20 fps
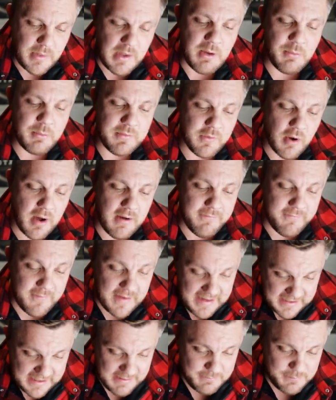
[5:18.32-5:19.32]
We've got a
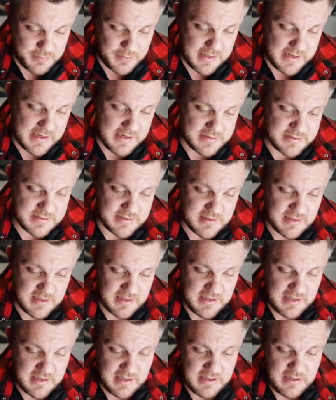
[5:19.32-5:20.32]
Viking press
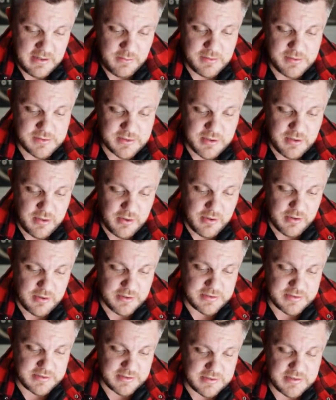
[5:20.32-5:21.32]
which
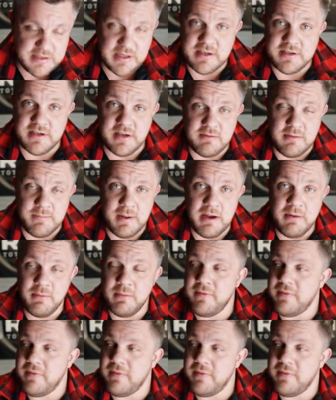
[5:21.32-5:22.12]
cost £600.